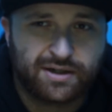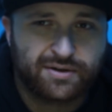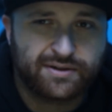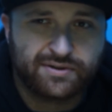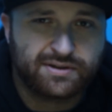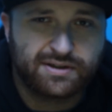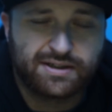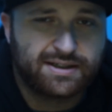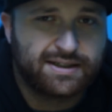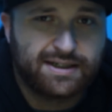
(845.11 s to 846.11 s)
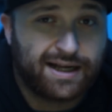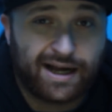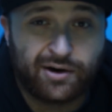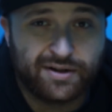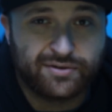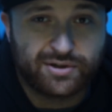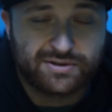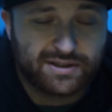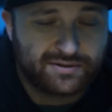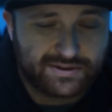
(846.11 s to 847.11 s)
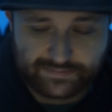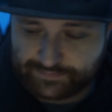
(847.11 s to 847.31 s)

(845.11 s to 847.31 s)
I don't even use those.